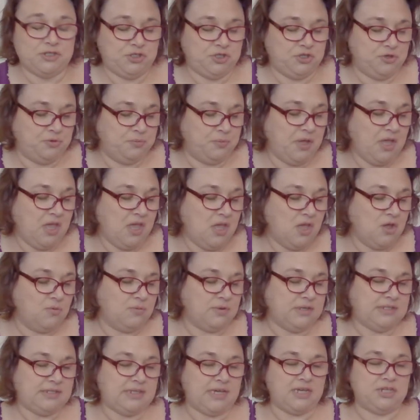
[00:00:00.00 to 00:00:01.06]
Tube,
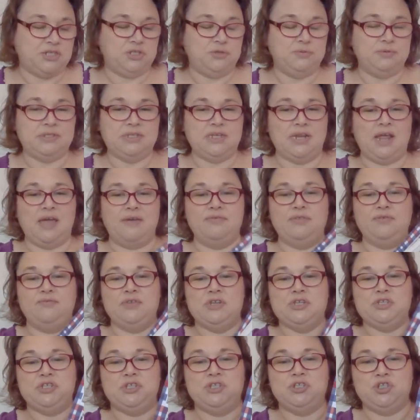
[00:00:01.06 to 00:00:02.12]
is that she was going to have the
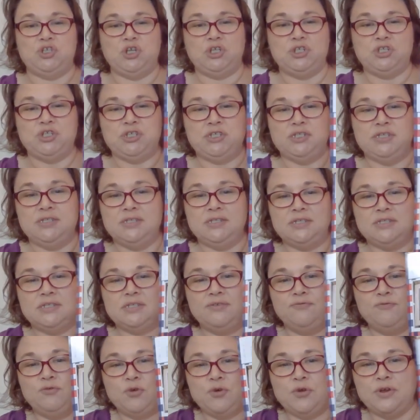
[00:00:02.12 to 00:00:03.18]
finishing instructions
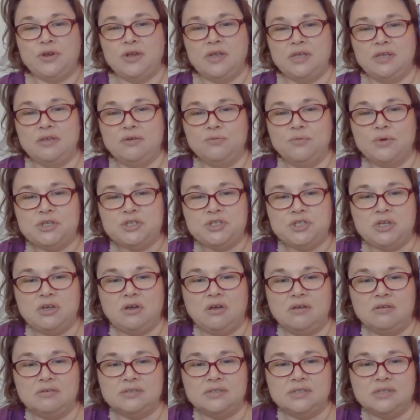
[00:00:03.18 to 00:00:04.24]
for what she
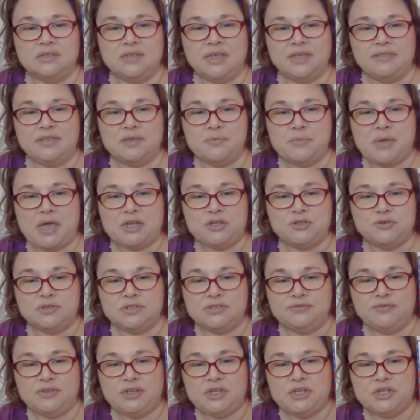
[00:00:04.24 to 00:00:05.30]
calls like the
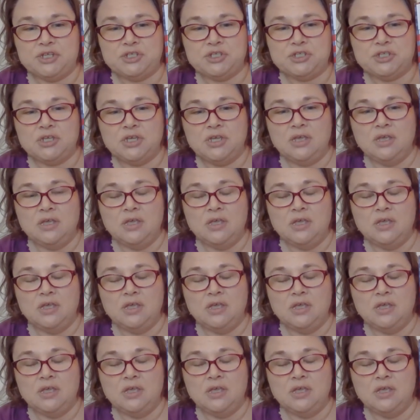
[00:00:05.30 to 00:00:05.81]
mattress finish